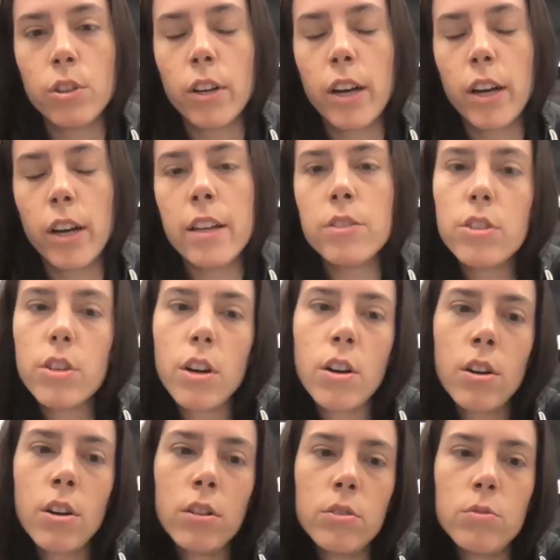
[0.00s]
your hands
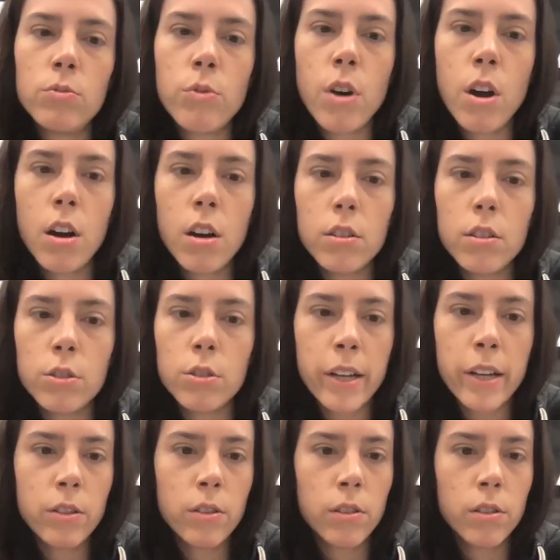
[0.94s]
on raw,
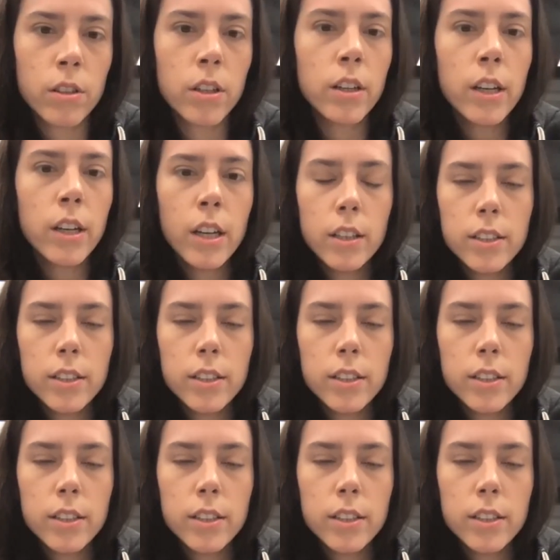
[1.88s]
granular,